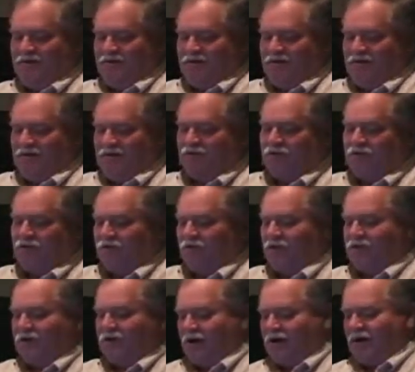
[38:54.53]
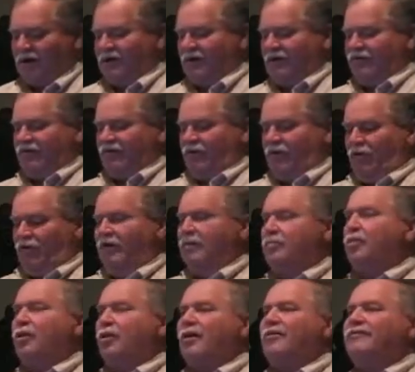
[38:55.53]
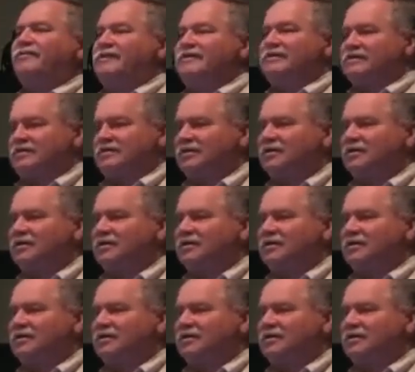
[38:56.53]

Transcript: and the Lord God of the holy prophets,